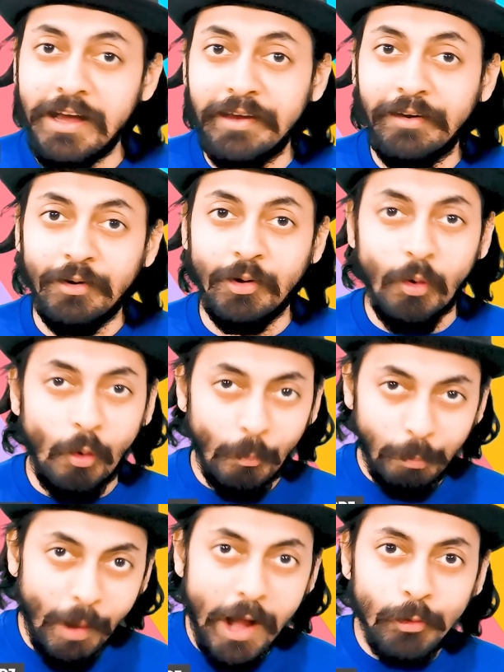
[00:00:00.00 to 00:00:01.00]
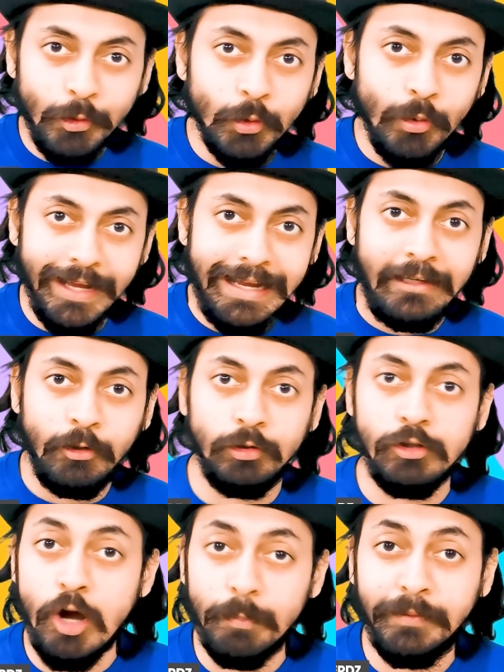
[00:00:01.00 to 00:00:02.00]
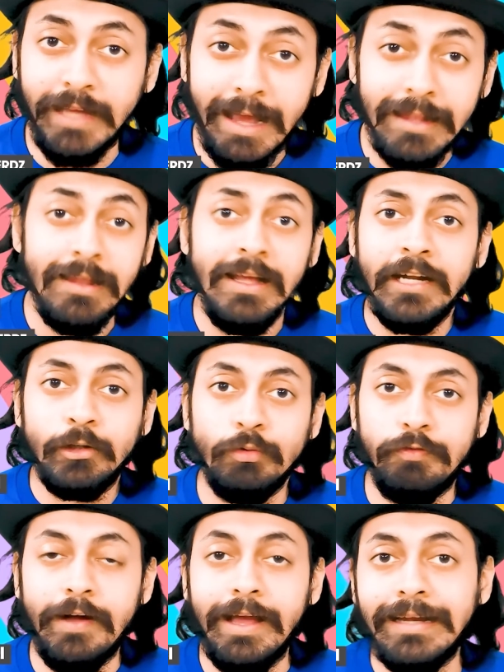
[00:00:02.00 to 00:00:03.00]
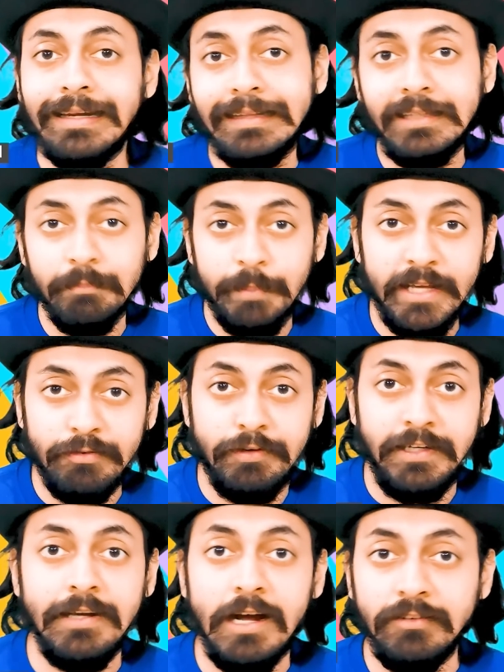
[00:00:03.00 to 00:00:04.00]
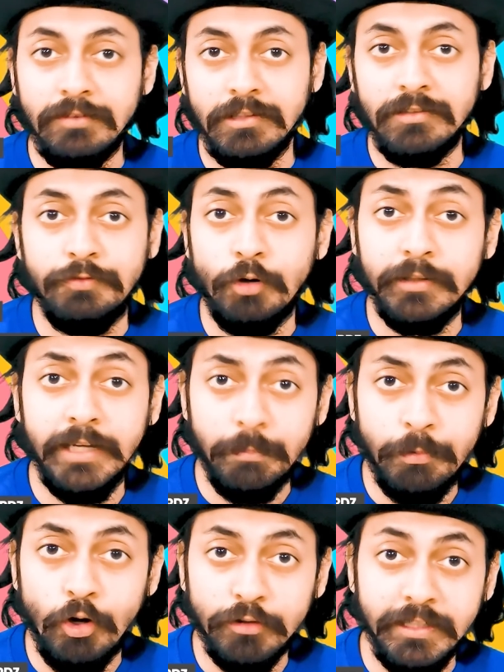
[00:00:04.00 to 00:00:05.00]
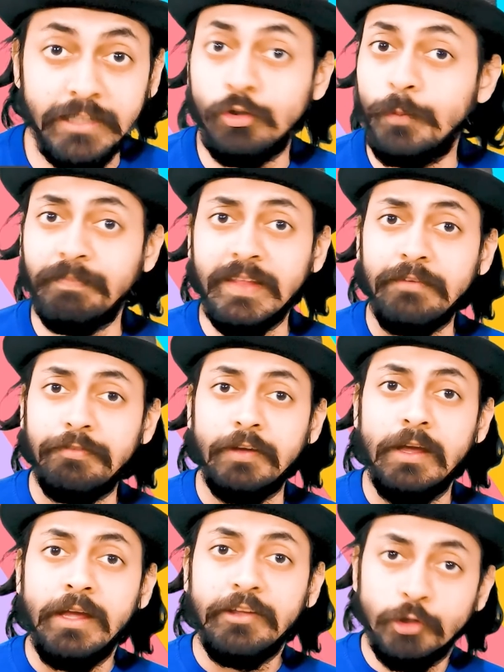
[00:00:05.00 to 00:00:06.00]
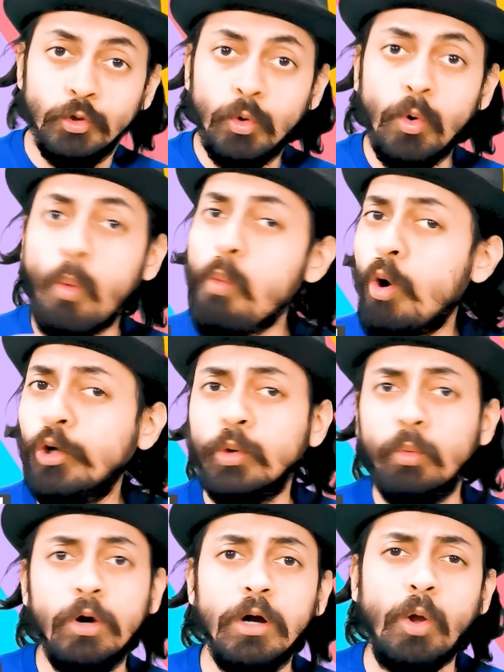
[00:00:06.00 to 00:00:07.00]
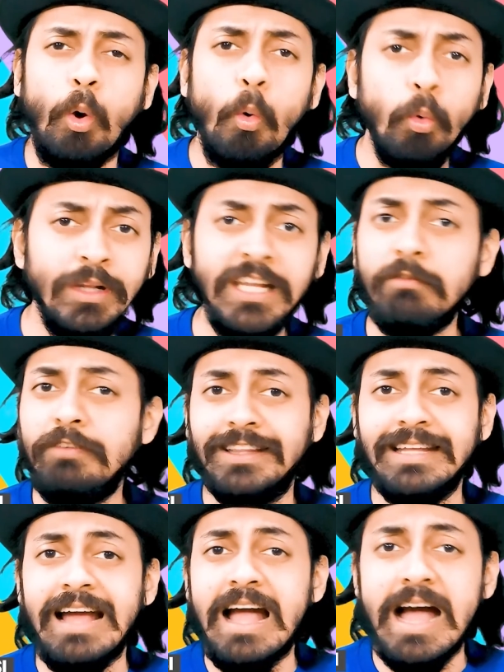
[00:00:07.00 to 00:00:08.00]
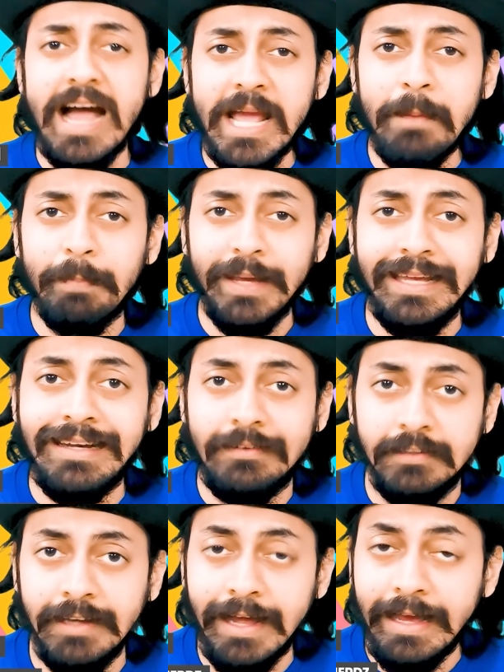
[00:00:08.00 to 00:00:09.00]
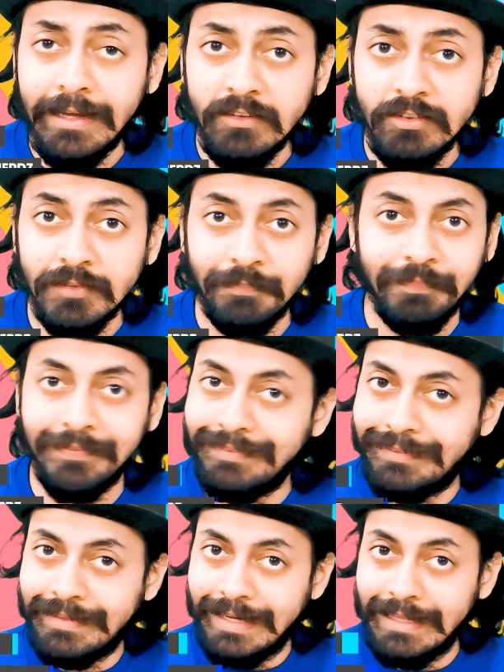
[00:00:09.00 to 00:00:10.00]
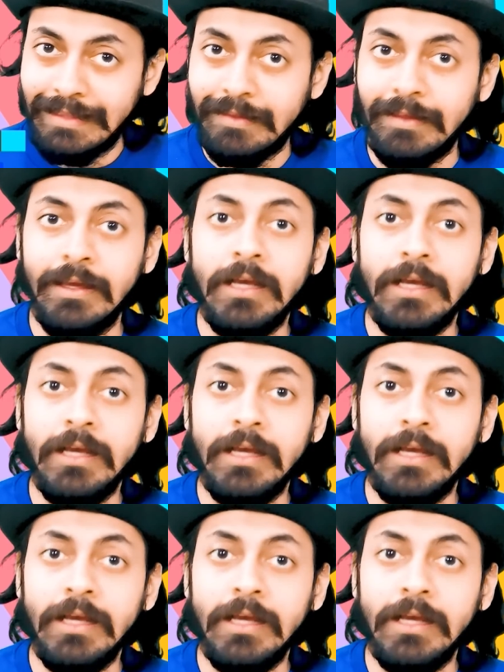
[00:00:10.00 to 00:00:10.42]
are bound to head to Toptal to find the best freelancers for their project. So if you want to work only with high paying clients, then